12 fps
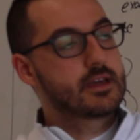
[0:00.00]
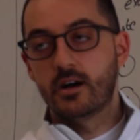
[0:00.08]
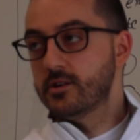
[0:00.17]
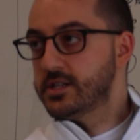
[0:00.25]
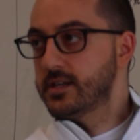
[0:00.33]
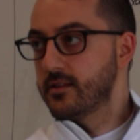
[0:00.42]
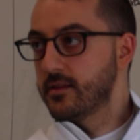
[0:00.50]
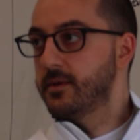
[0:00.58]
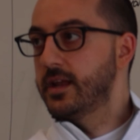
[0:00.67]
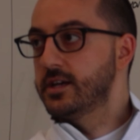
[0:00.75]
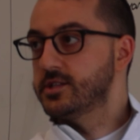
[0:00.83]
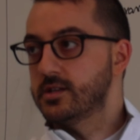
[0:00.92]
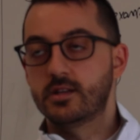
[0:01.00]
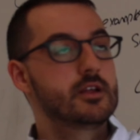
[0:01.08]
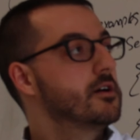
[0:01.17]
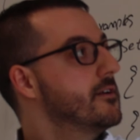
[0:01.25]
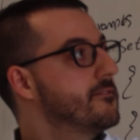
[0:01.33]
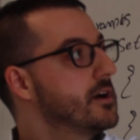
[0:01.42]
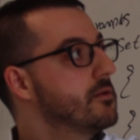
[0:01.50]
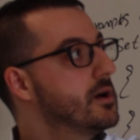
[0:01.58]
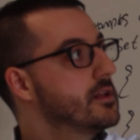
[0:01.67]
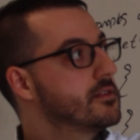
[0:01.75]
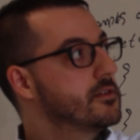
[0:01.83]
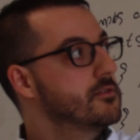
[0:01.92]
Gaussian elimination. If I
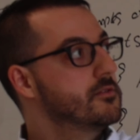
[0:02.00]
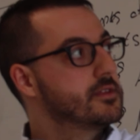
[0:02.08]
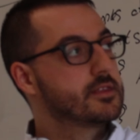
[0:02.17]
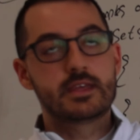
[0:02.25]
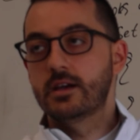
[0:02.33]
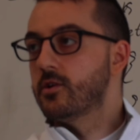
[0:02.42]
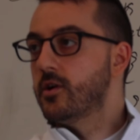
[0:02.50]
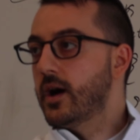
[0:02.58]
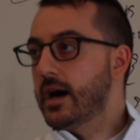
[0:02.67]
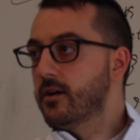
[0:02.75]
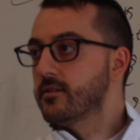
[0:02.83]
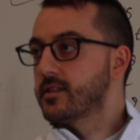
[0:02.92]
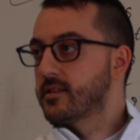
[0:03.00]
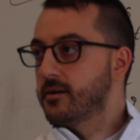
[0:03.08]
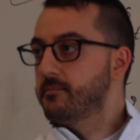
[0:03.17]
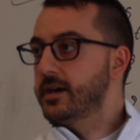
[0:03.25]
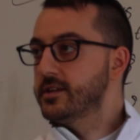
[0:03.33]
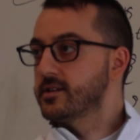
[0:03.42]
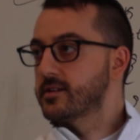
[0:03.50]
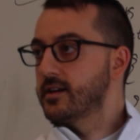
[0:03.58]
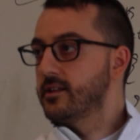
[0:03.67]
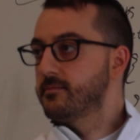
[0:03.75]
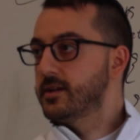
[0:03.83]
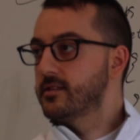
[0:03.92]
want to zero out some matrix
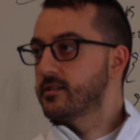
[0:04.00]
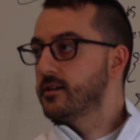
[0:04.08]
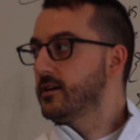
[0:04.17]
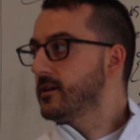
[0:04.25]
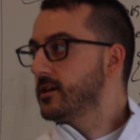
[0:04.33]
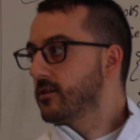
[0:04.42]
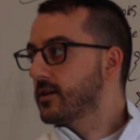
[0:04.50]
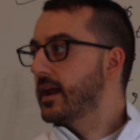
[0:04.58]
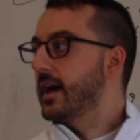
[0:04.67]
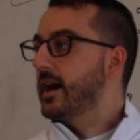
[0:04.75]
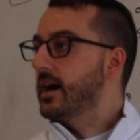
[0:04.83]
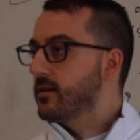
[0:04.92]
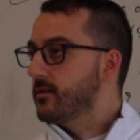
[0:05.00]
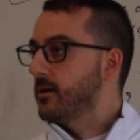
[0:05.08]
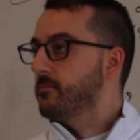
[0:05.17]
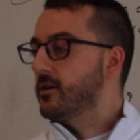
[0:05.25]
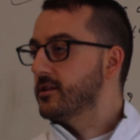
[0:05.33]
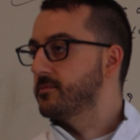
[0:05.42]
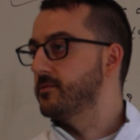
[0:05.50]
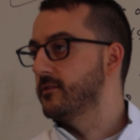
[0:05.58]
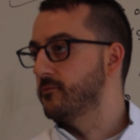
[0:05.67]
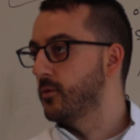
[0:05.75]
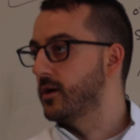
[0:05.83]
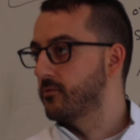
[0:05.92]
elements, you can add a multiple
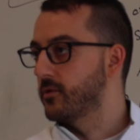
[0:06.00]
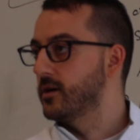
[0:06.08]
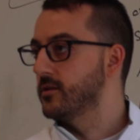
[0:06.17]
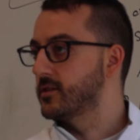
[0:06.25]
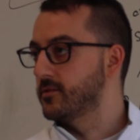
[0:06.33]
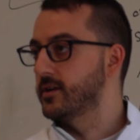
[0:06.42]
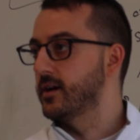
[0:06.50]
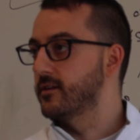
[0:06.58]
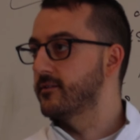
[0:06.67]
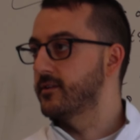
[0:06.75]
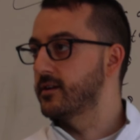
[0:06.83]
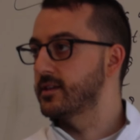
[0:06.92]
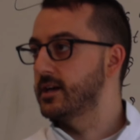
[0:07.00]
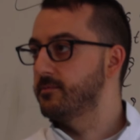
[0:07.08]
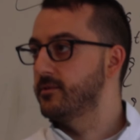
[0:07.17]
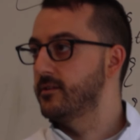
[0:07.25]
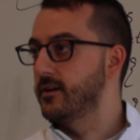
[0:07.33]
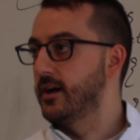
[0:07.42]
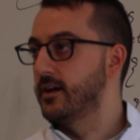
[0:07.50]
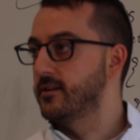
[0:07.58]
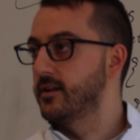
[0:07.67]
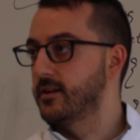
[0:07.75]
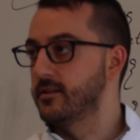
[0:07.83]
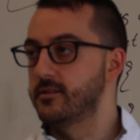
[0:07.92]
of one row to another, for example,
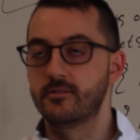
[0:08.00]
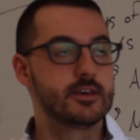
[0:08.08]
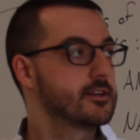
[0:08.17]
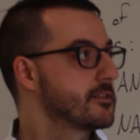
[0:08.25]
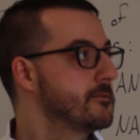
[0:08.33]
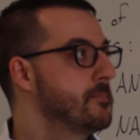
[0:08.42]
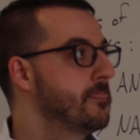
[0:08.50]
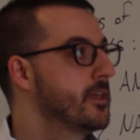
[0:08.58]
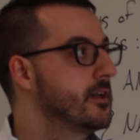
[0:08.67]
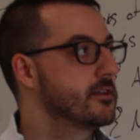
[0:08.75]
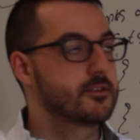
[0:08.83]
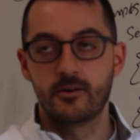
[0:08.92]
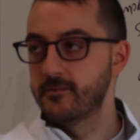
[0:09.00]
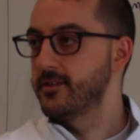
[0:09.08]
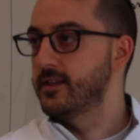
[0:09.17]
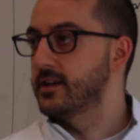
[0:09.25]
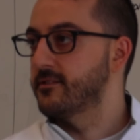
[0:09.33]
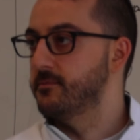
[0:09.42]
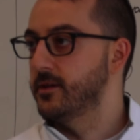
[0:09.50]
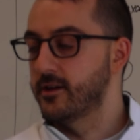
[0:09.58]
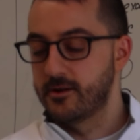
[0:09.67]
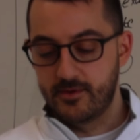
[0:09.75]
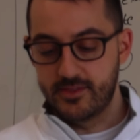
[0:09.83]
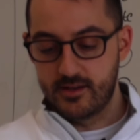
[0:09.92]
and do this. So hopefully that's
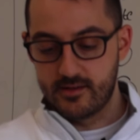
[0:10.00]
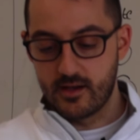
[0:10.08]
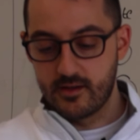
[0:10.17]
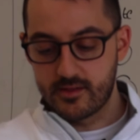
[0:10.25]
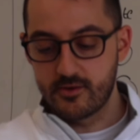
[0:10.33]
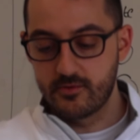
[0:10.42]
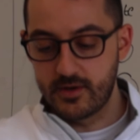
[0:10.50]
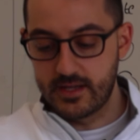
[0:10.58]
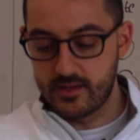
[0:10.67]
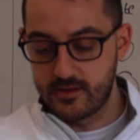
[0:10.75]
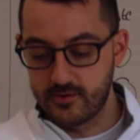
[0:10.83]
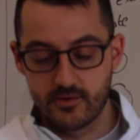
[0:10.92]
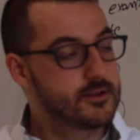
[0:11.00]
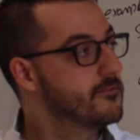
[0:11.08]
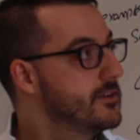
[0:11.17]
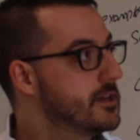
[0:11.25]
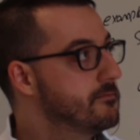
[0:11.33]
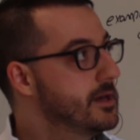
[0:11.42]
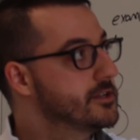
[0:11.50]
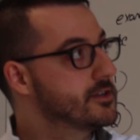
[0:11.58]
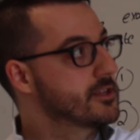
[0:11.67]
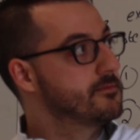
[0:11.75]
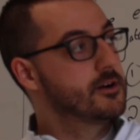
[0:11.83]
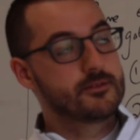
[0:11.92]
familiar. But there's also a way to do it via
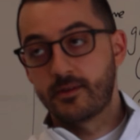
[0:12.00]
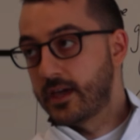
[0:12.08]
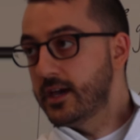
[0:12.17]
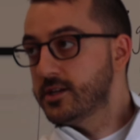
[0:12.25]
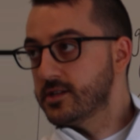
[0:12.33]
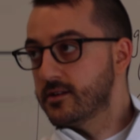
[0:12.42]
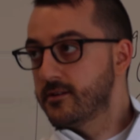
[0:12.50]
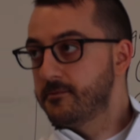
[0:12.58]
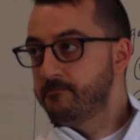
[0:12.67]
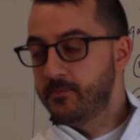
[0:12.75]
matrix multiplication.